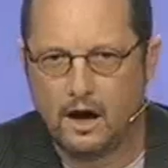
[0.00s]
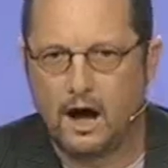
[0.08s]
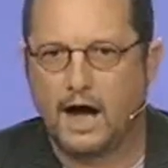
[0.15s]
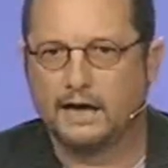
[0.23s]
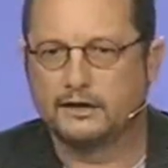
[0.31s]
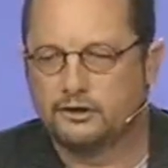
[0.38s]

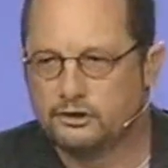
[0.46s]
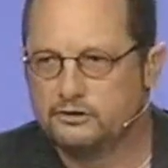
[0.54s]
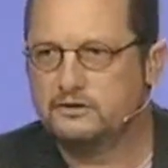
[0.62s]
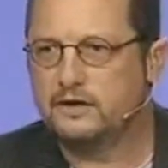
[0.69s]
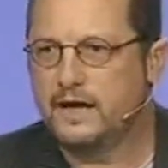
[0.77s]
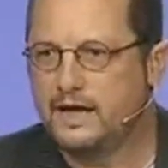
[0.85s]
I
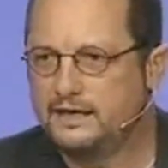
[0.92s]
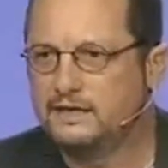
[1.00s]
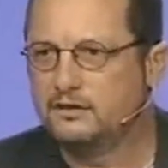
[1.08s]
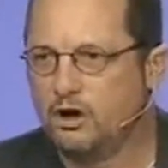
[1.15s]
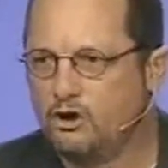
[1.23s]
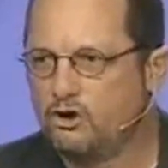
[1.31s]
couldn't
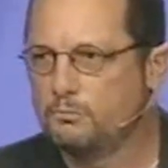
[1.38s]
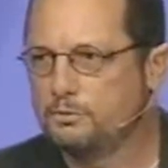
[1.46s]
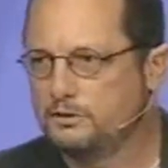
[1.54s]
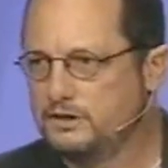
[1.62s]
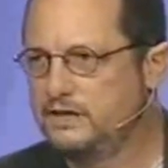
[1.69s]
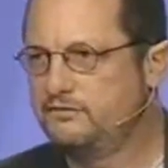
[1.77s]
any longer
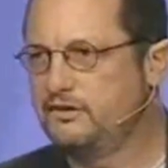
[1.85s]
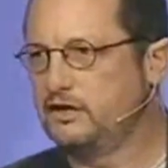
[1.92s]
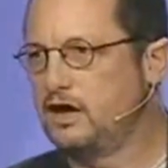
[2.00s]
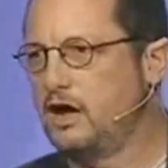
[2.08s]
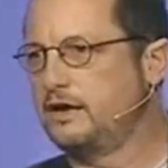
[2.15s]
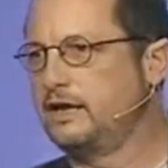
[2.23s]
believe that
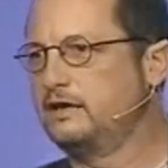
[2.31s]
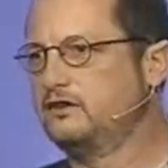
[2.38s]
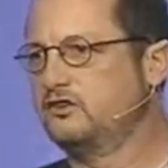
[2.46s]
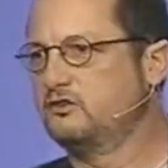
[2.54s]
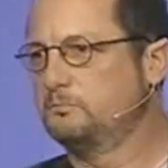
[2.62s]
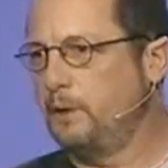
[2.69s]
God had
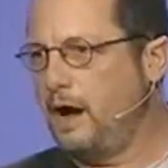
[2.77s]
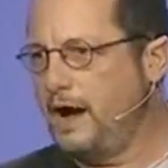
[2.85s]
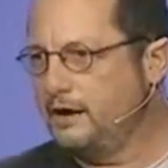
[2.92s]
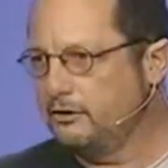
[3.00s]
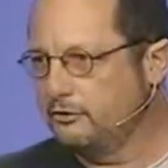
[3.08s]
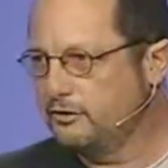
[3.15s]

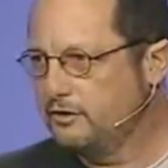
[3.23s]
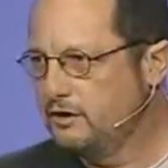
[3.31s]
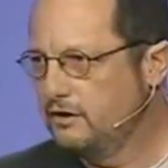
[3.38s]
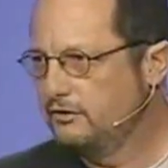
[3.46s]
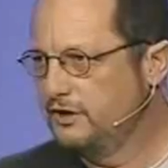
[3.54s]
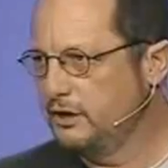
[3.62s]
inspired
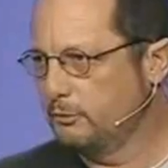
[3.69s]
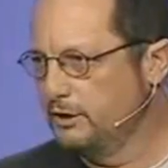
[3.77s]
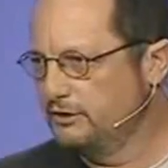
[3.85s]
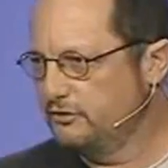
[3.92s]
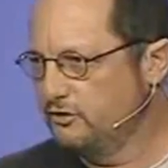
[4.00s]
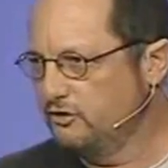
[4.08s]
the
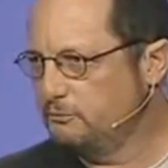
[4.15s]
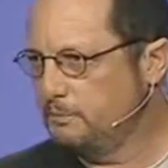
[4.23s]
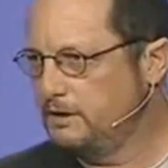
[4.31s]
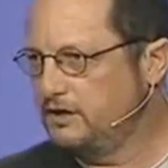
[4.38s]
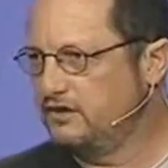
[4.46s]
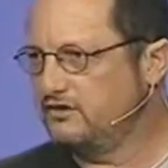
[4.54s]
originals
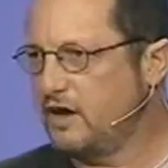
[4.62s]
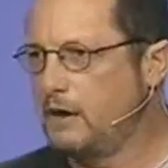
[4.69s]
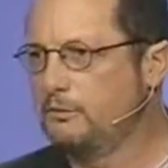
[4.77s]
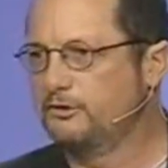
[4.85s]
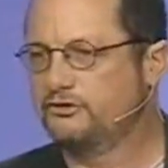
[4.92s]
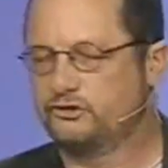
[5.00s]
because I
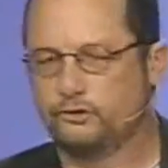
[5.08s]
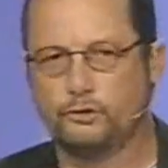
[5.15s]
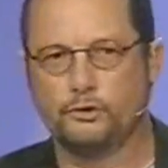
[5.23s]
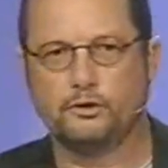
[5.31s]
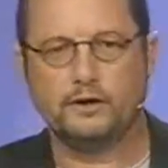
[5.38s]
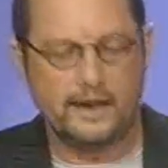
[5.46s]
was
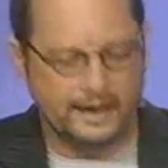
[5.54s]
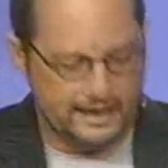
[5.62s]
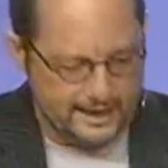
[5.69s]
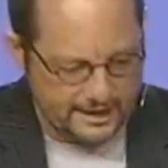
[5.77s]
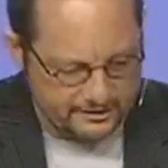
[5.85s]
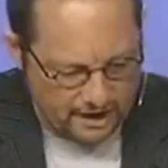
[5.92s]
sure
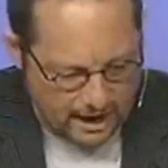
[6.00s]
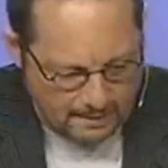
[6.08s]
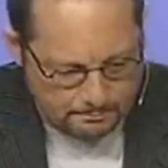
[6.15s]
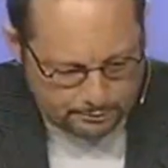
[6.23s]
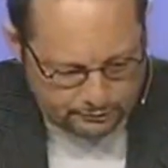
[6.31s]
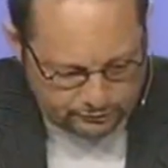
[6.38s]
He had
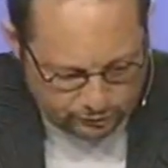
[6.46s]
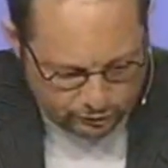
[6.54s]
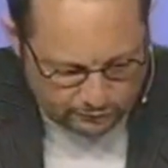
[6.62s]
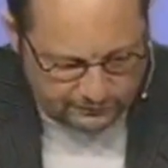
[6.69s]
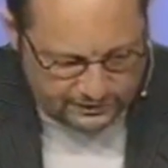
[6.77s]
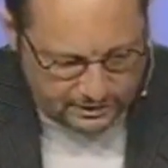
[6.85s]
not
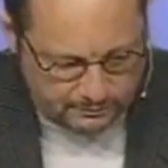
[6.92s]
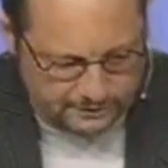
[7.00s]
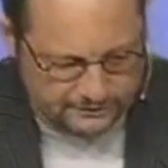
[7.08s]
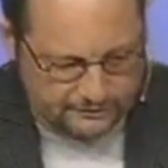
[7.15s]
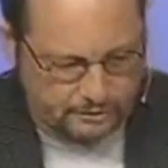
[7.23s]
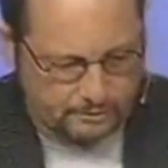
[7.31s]
preserved the
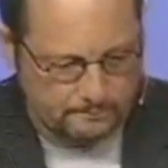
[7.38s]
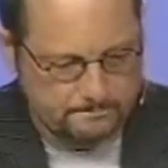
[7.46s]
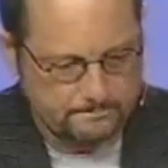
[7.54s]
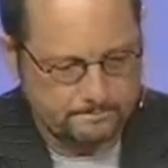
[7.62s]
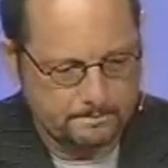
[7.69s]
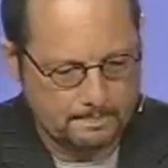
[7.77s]
original.
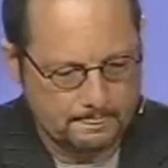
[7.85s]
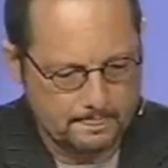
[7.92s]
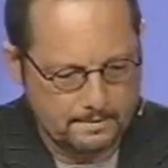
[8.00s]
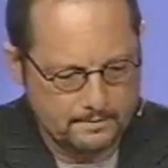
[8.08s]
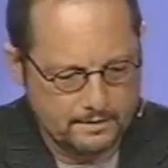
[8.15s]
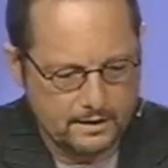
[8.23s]

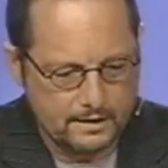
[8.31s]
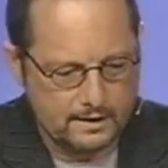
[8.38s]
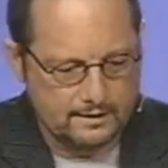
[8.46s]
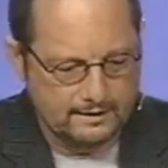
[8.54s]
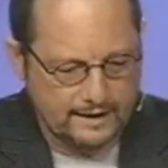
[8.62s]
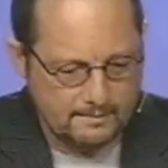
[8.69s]

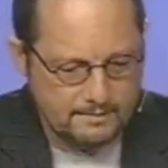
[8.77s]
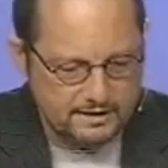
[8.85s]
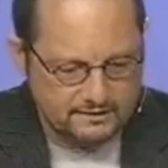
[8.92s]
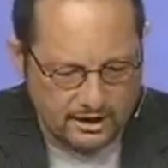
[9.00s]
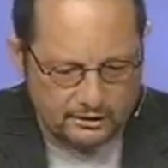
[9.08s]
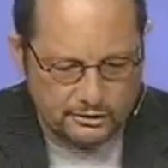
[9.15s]
Let
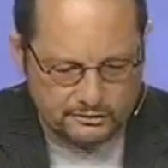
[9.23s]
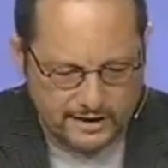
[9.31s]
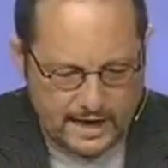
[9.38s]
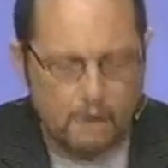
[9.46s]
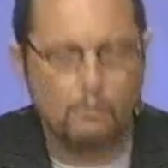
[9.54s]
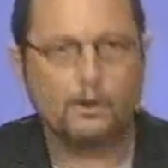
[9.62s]
me tell you
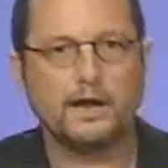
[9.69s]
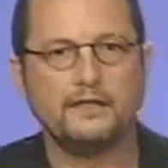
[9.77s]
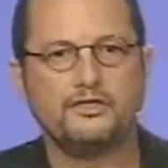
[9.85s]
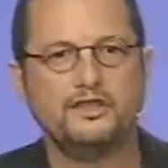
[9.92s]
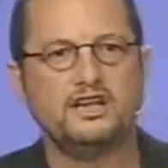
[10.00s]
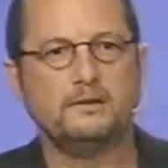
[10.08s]
now what
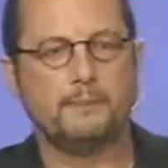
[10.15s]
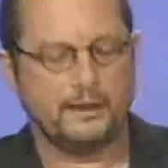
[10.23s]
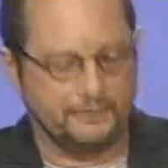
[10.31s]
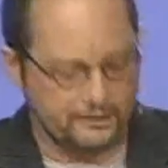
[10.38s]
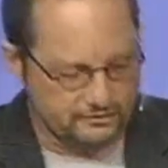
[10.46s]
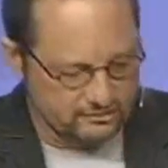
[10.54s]
I think
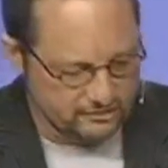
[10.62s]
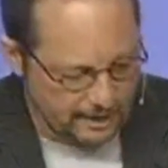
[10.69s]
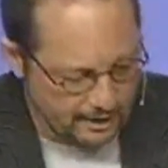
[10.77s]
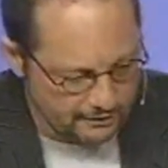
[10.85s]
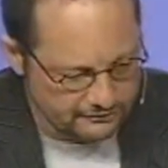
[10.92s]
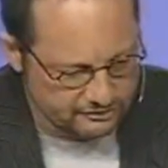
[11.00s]
about this
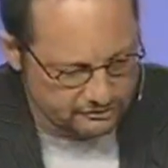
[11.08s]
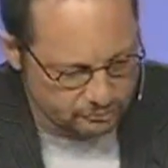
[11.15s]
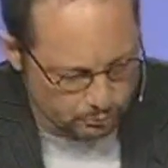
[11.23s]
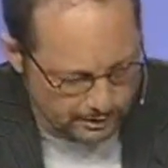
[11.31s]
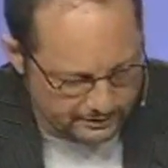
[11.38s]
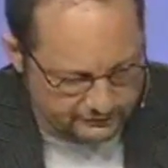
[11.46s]
entire
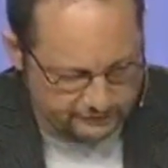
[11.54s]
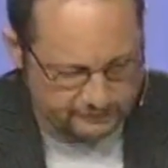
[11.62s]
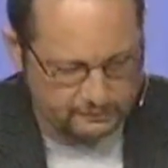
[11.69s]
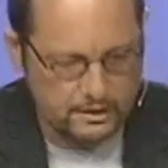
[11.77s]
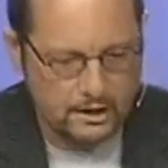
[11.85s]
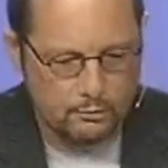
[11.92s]

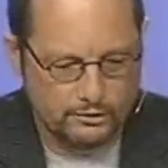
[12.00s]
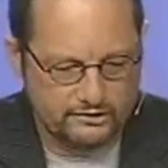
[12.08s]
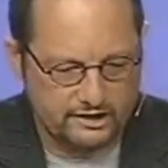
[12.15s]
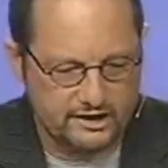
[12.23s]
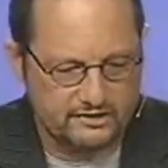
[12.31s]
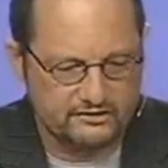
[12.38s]
situation,
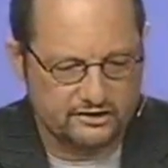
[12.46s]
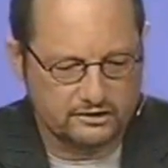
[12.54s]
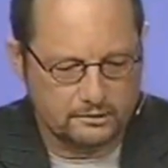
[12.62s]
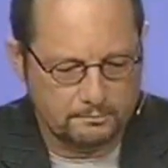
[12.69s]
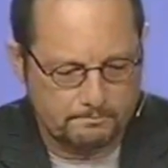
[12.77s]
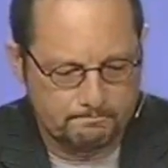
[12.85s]
which is
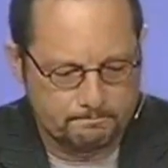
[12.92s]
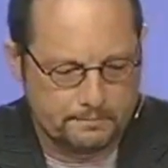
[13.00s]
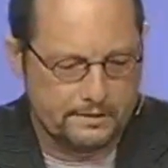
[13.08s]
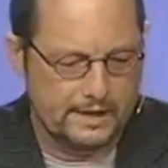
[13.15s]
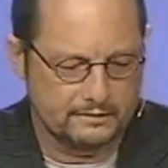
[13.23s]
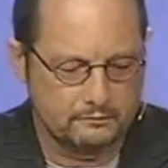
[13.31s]

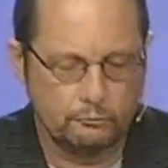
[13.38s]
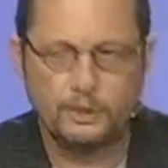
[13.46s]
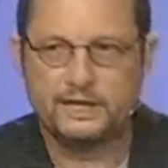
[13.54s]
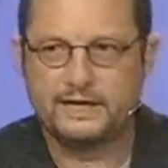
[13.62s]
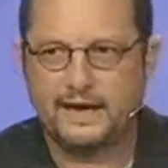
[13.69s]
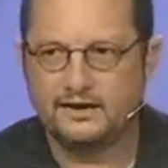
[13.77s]
that
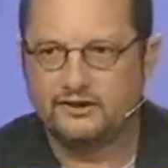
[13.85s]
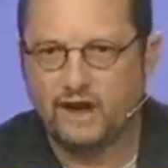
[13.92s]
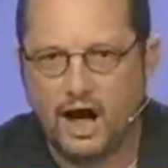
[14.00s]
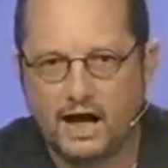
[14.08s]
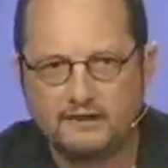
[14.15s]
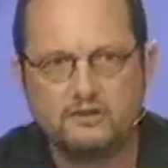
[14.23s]
we
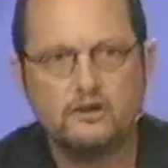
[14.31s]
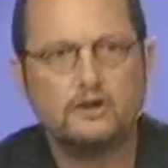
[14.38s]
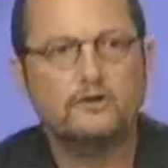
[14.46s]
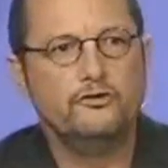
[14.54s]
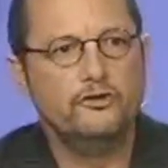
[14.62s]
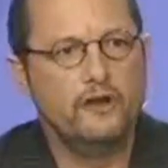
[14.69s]

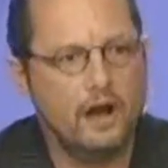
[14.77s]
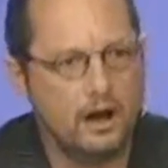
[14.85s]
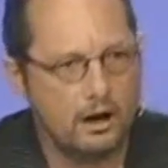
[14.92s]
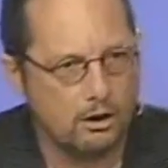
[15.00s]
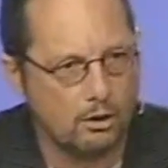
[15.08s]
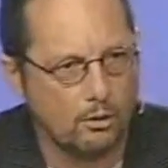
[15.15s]
cannot
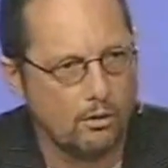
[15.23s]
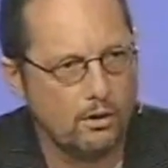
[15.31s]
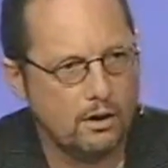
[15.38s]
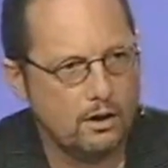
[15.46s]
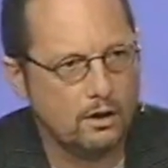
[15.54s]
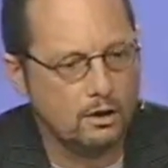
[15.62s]
know